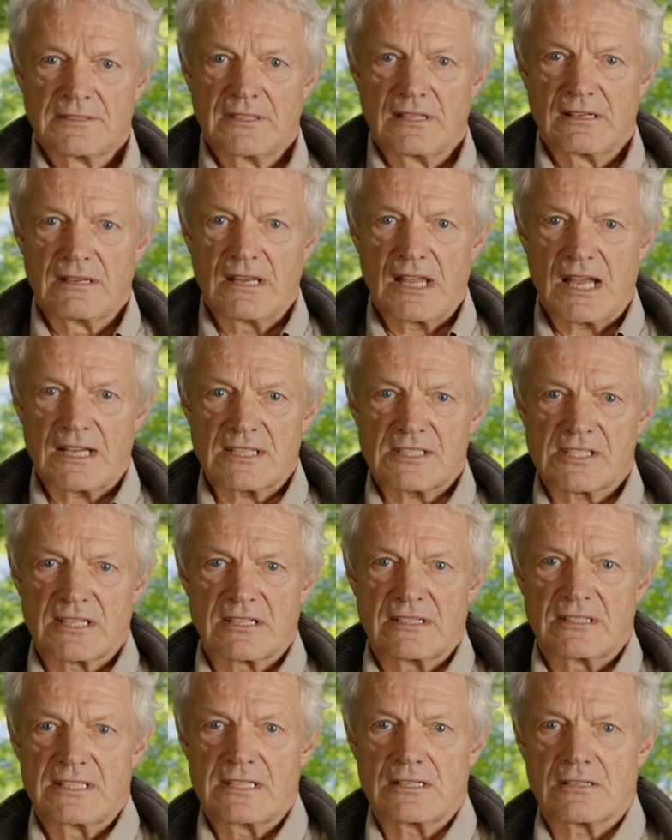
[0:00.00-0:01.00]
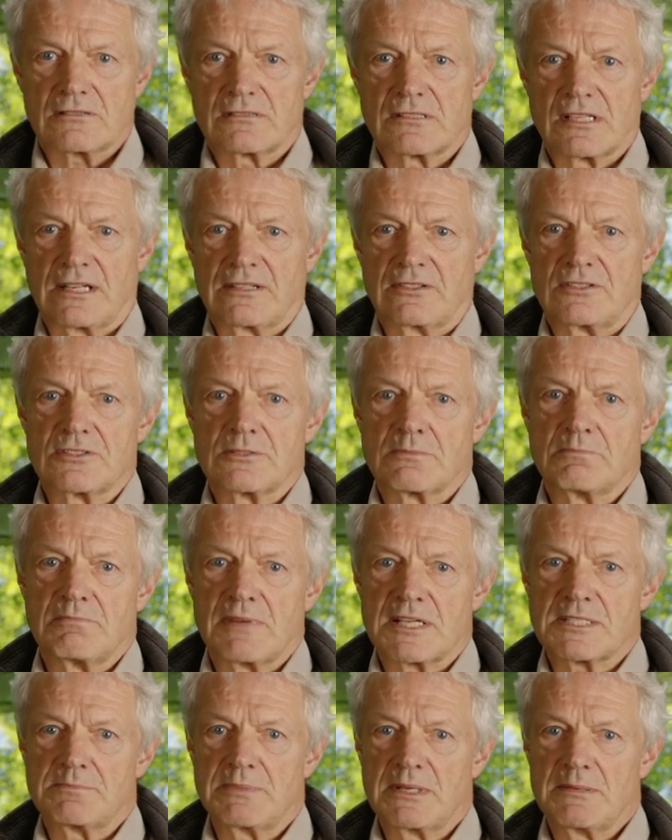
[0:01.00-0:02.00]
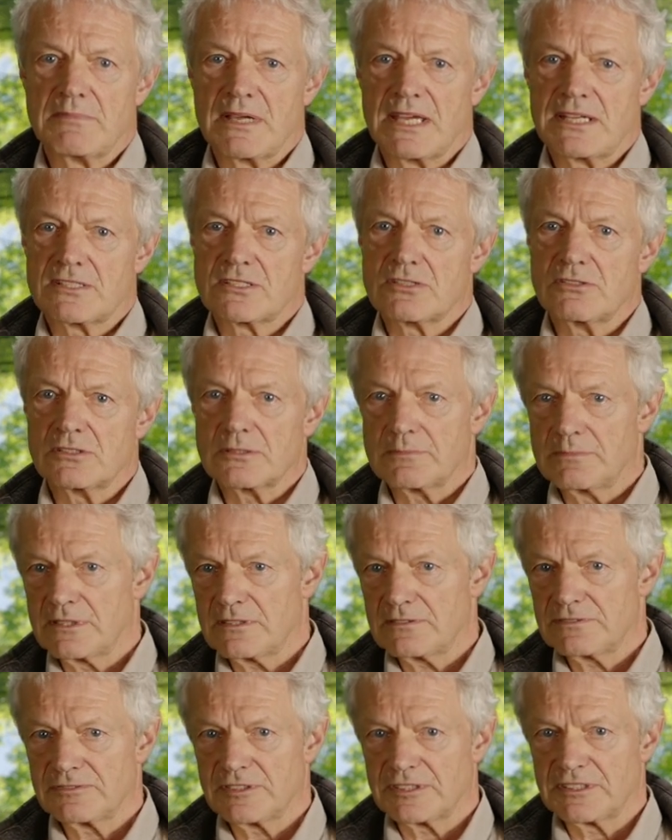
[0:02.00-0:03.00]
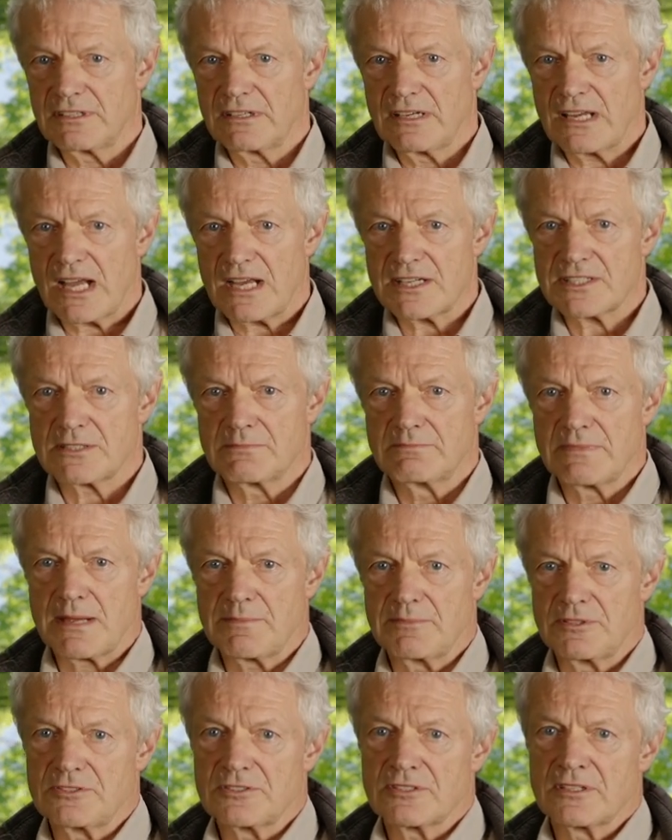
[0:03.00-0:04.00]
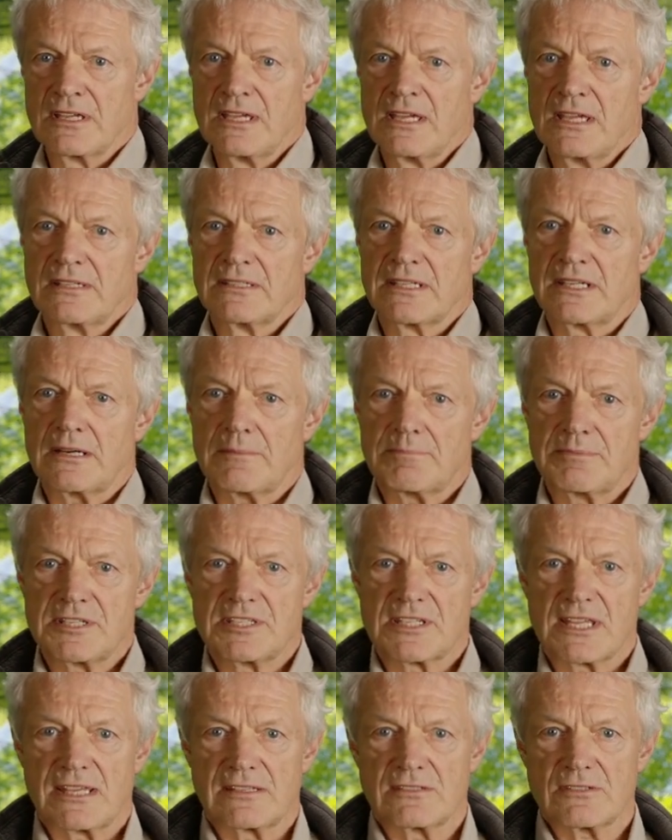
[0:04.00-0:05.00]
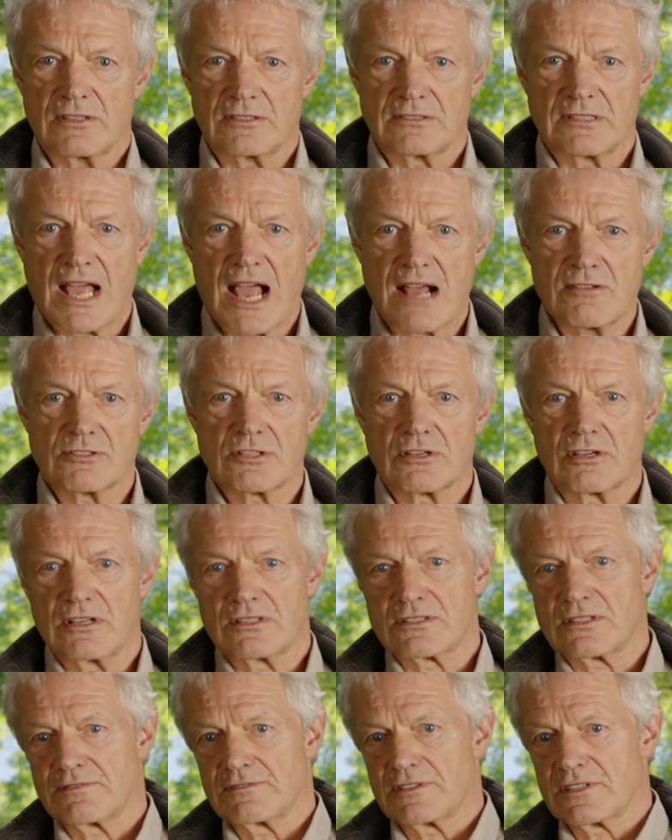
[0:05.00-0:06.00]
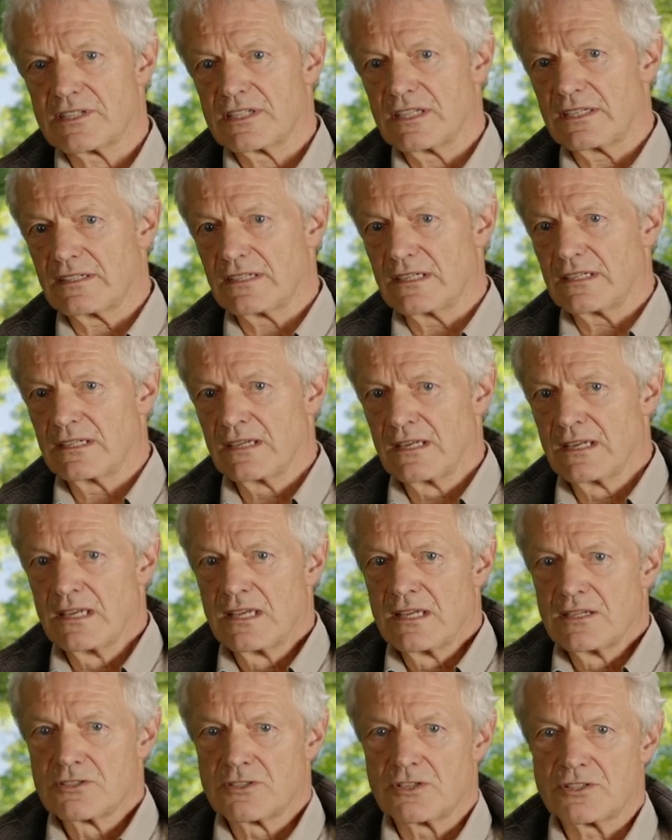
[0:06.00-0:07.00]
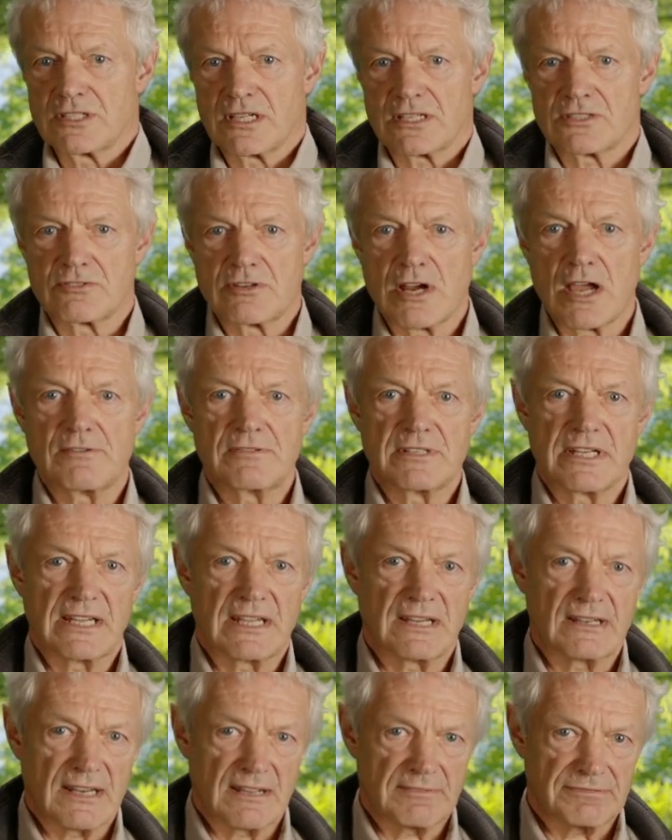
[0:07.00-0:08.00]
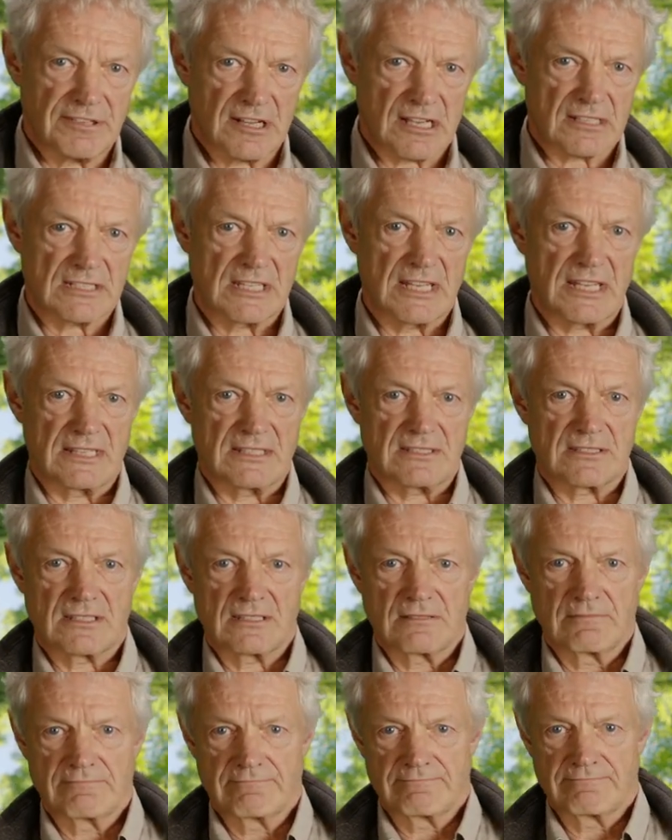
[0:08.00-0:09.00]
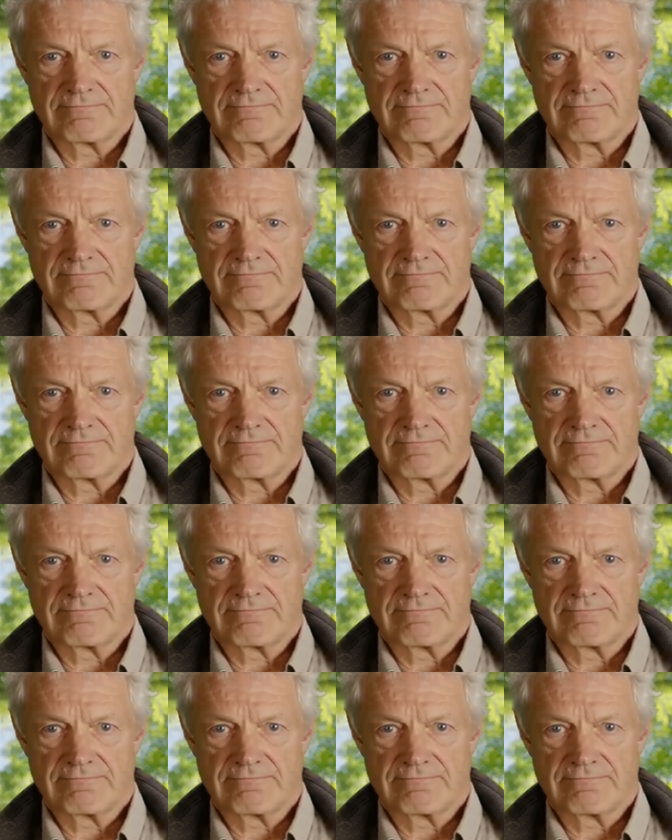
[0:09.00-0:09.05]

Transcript: The larger ecotunnels must be made suitable for the larger mammals that are present on the outskirts of the city, such as roe deer and foxes.